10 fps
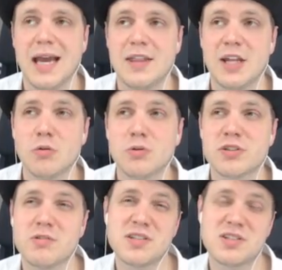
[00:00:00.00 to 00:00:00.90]
And then
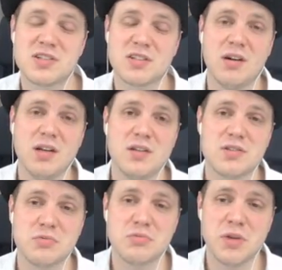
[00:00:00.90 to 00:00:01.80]
also is the
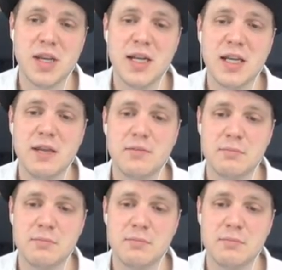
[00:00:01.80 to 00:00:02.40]
silence really